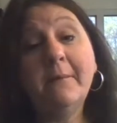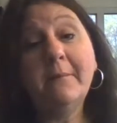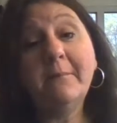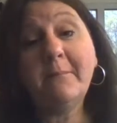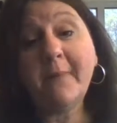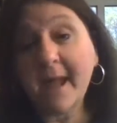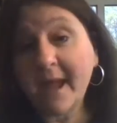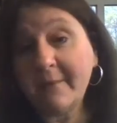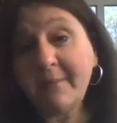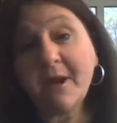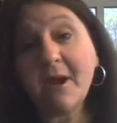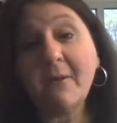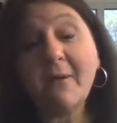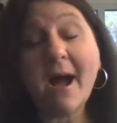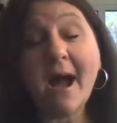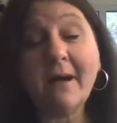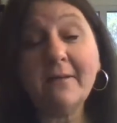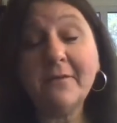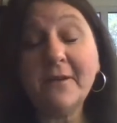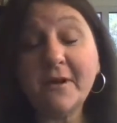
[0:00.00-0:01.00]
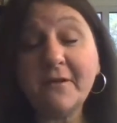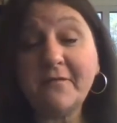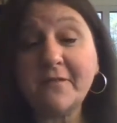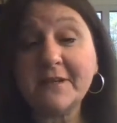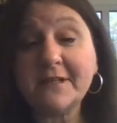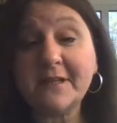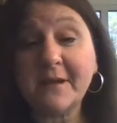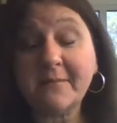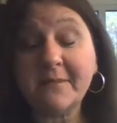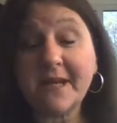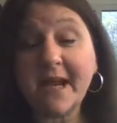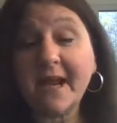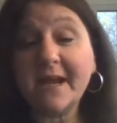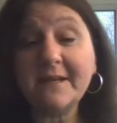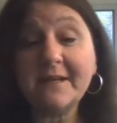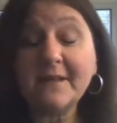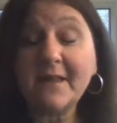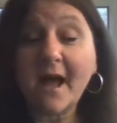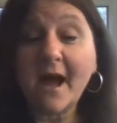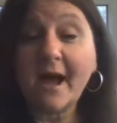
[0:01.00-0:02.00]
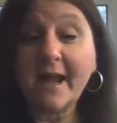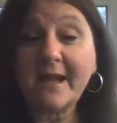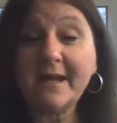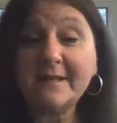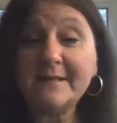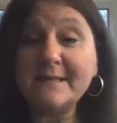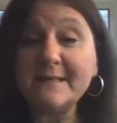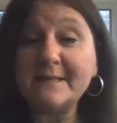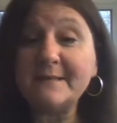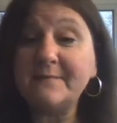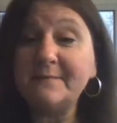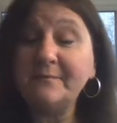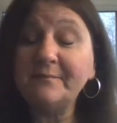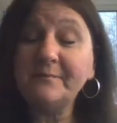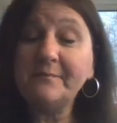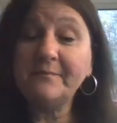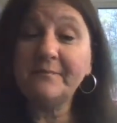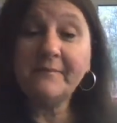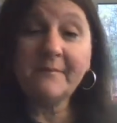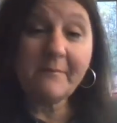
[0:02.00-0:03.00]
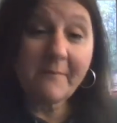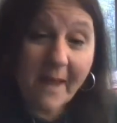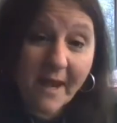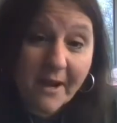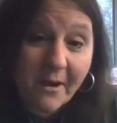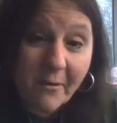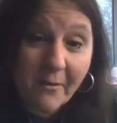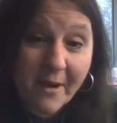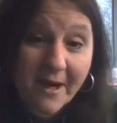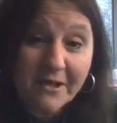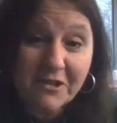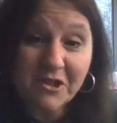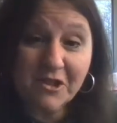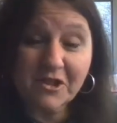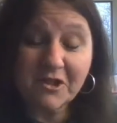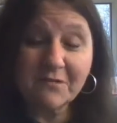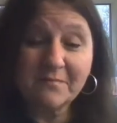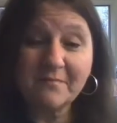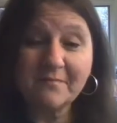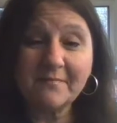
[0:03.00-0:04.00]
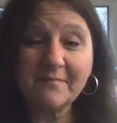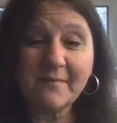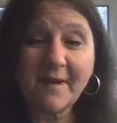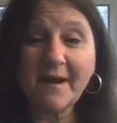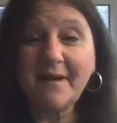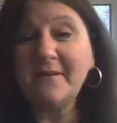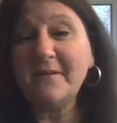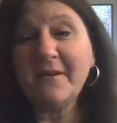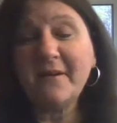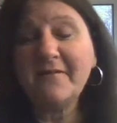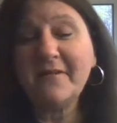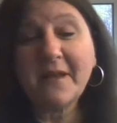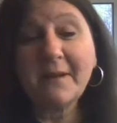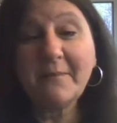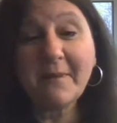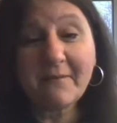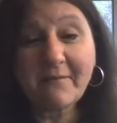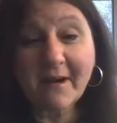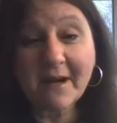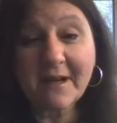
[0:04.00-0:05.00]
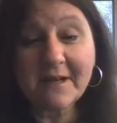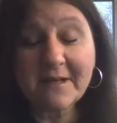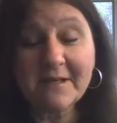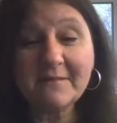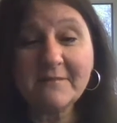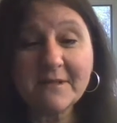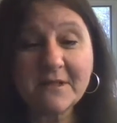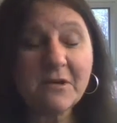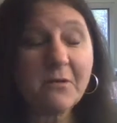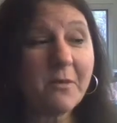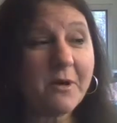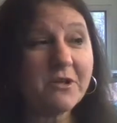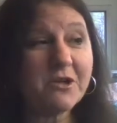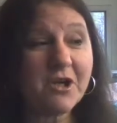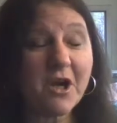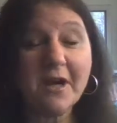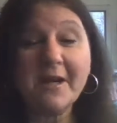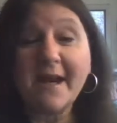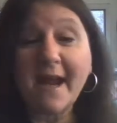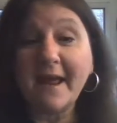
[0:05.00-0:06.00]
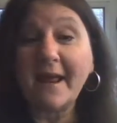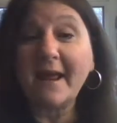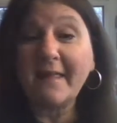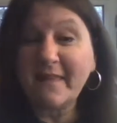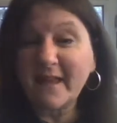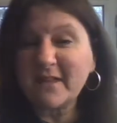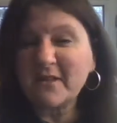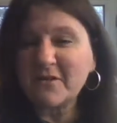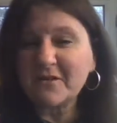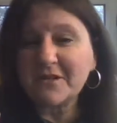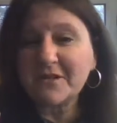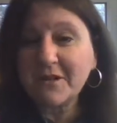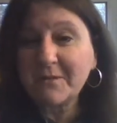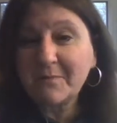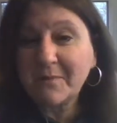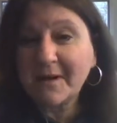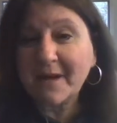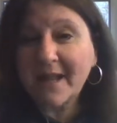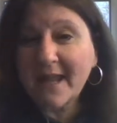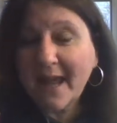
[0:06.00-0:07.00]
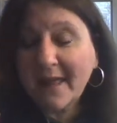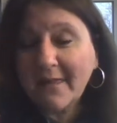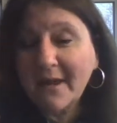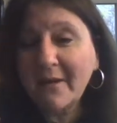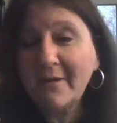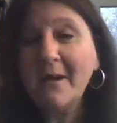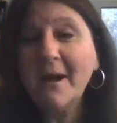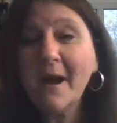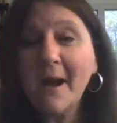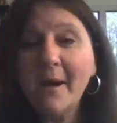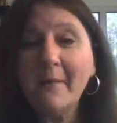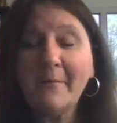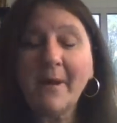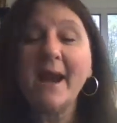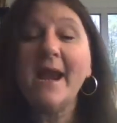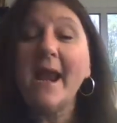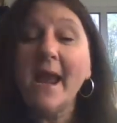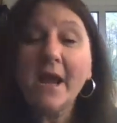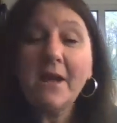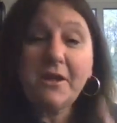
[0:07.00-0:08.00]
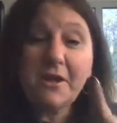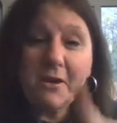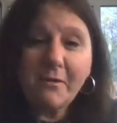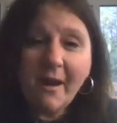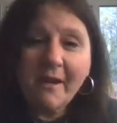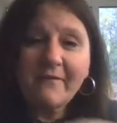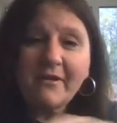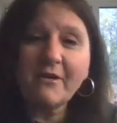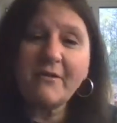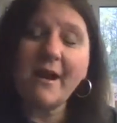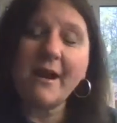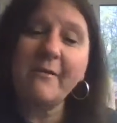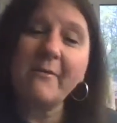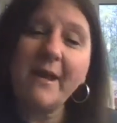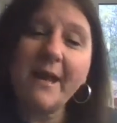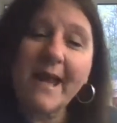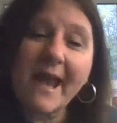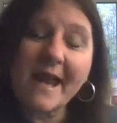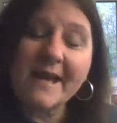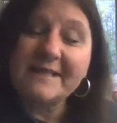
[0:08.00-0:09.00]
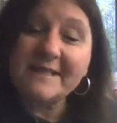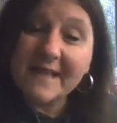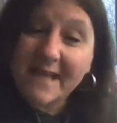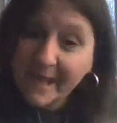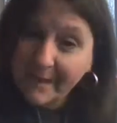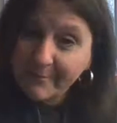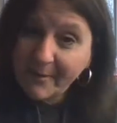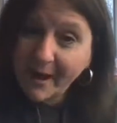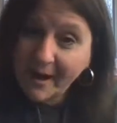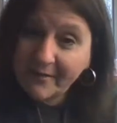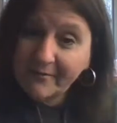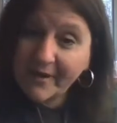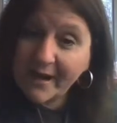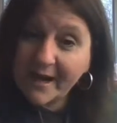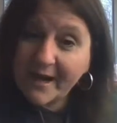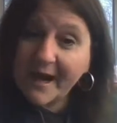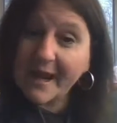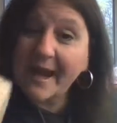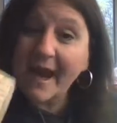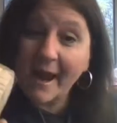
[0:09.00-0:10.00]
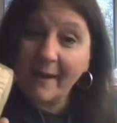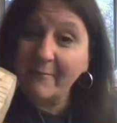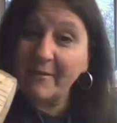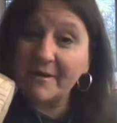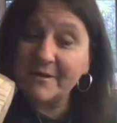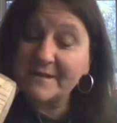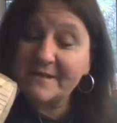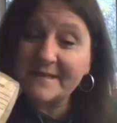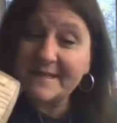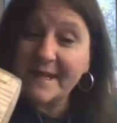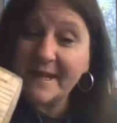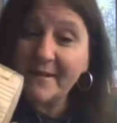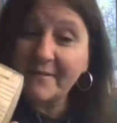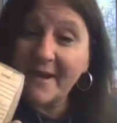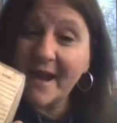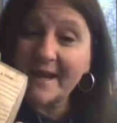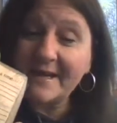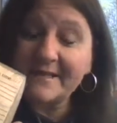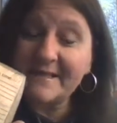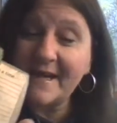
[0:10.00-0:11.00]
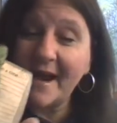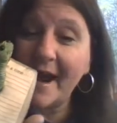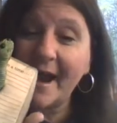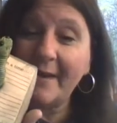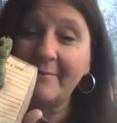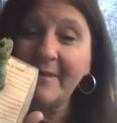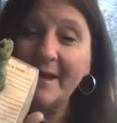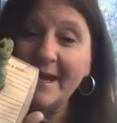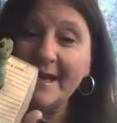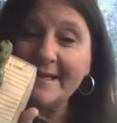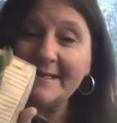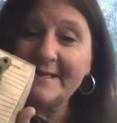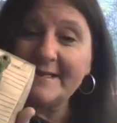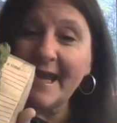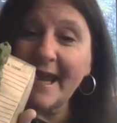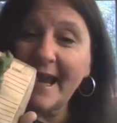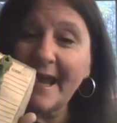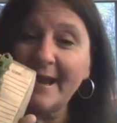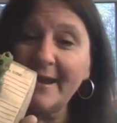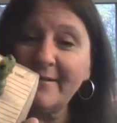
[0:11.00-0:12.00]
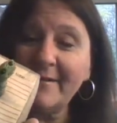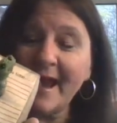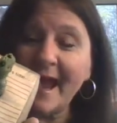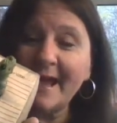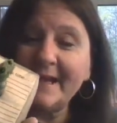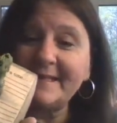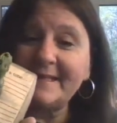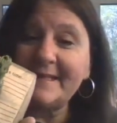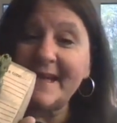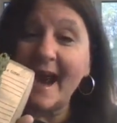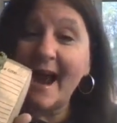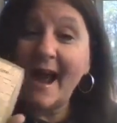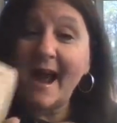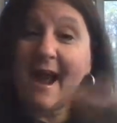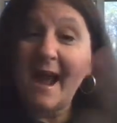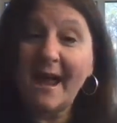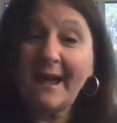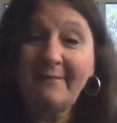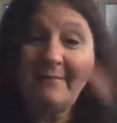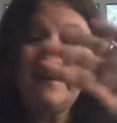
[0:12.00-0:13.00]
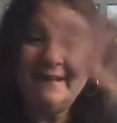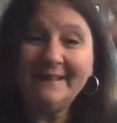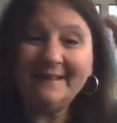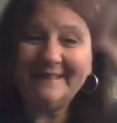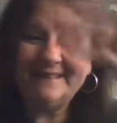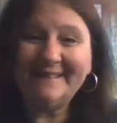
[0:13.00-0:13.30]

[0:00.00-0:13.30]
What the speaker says: Maybe go out and look for some dandelions. Make a wish. I don't know if they'd be ready to wish on yet. I think they're still pretty yellow. But you have a great weekend. Keep on reading, and we'll see you next time. See you next time.